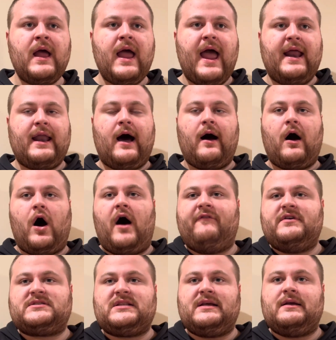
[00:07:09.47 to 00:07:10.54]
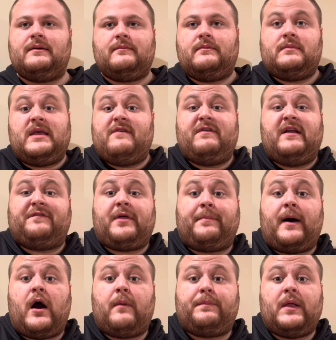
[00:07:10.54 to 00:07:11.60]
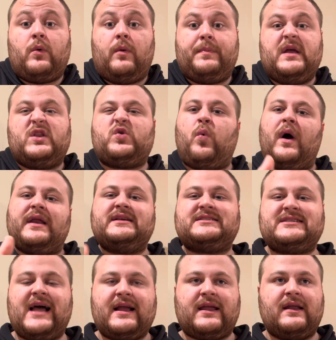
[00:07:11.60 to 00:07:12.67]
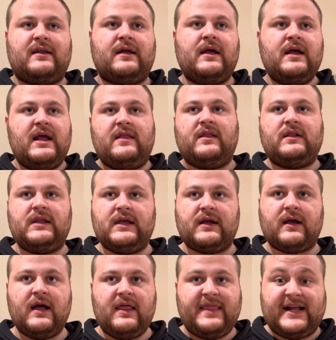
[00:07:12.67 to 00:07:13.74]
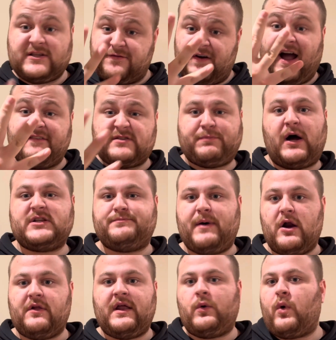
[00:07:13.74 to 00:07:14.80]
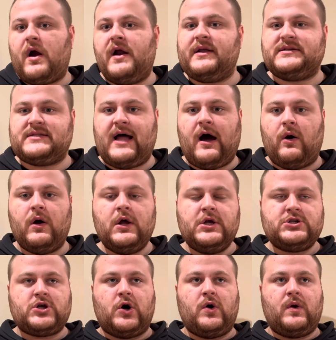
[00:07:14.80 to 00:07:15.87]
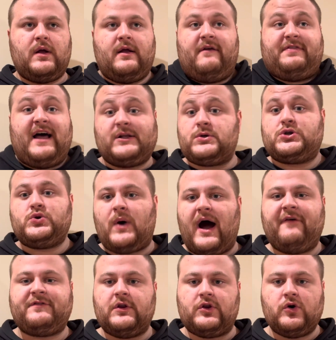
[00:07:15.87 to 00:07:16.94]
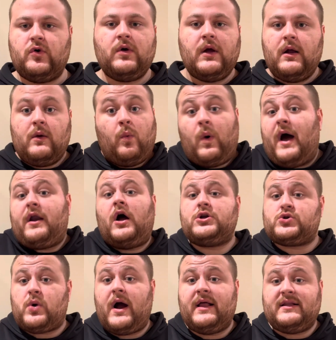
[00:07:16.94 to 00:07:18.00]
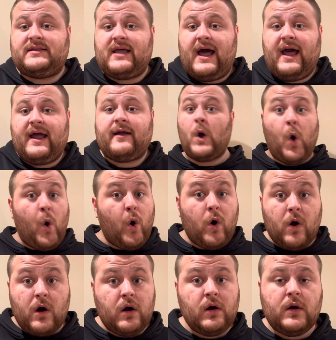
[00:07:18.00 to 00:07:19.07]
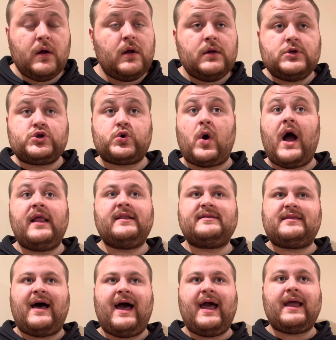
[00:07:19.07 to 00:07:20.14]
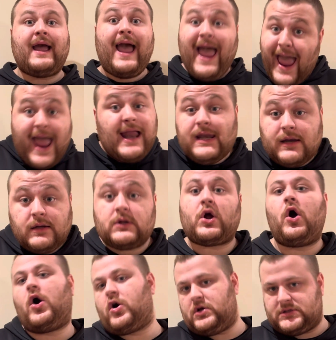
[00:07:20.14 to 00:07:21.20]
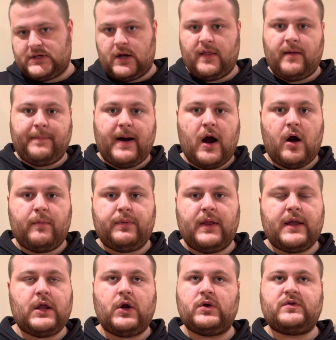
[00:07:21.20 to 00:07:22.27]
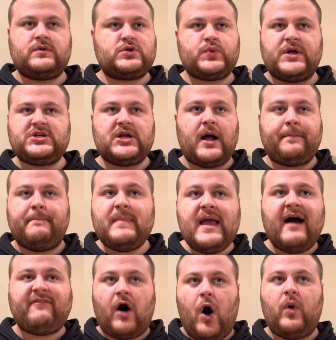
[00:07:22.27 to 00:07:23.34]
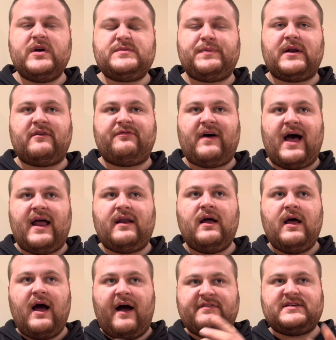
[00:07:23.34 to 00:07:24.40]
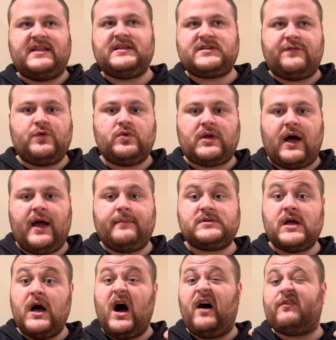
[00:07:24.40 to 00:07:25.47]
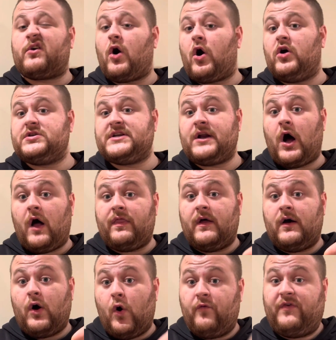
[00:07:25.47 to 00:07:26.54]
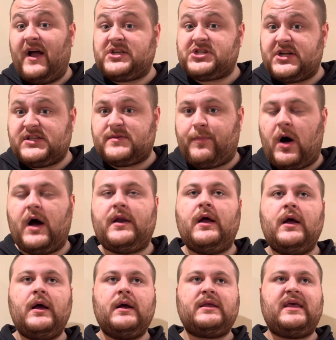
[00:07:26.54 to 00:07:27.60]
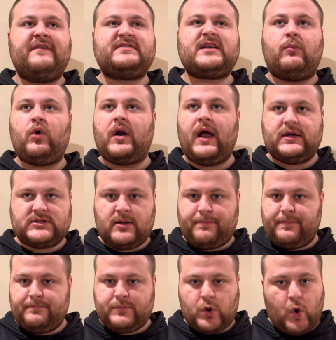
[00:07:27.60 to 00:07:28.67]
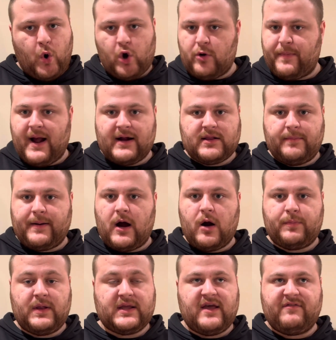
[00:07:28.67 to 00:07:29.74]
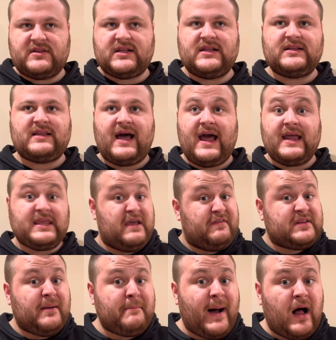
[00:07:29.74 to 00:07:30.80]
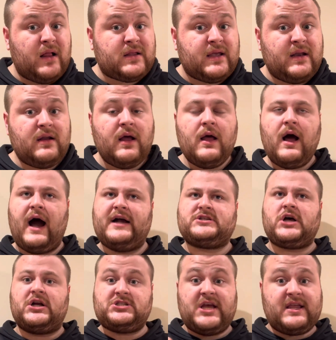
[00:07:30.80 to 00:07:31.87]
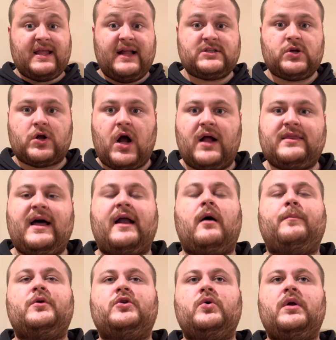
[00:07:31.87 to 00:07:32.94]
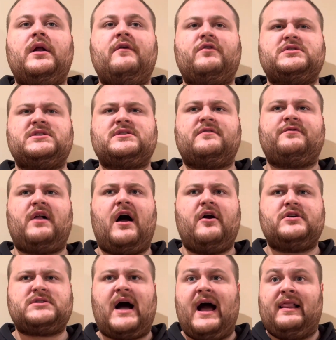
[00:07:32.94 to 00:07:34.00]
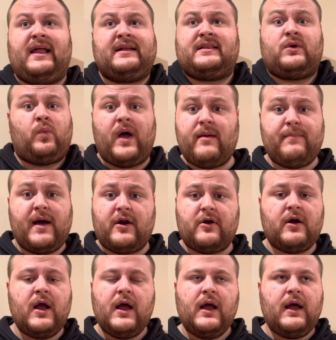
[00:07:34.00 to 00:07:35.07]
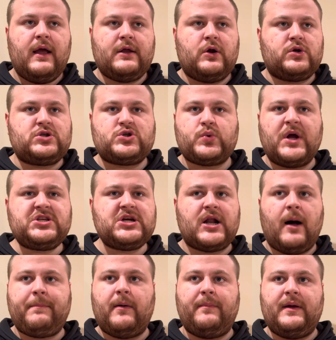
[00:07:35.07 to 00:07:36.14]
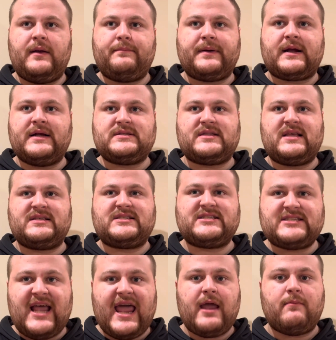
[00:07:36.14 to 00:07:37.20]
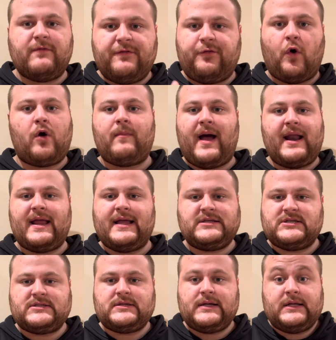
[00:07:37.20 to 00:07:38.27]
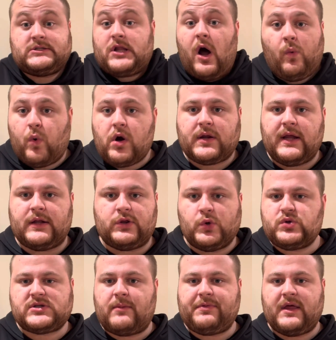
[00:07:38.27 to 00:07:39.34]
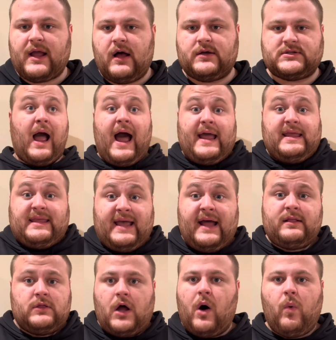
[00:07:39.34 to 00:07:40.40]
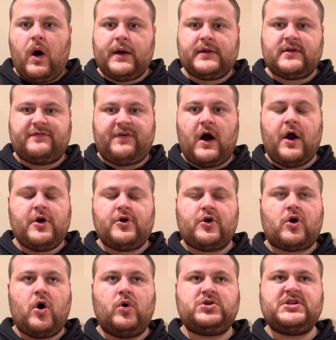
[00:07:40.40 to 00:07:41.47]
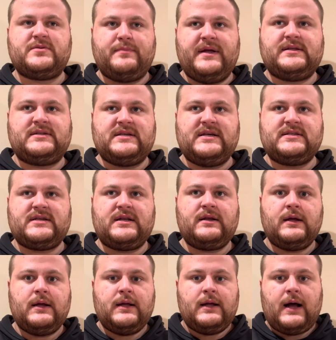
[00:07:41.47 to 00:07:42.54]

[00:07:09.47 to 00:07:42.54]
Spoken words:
And obviously, even if the power play will be 22nd in the league, that's 5 spots better than where it is now. So if that's what you have to do, why not try Letang? Or try Letang and Carlson on the power play, you know, switch it up. Me, I've always been a fan, I've said this a few times, of Carlson on the Ovechkin spot. Give someone else the quarterback, the power play. Give it to Letang. Give it to Malkin. I saw Jake Gensel got that opportunity versus the Flyers. I liked it way better. You know, switch it up a bit because the same format, it's not working. Do something else. I get not wanting to fire your coaches mid-season.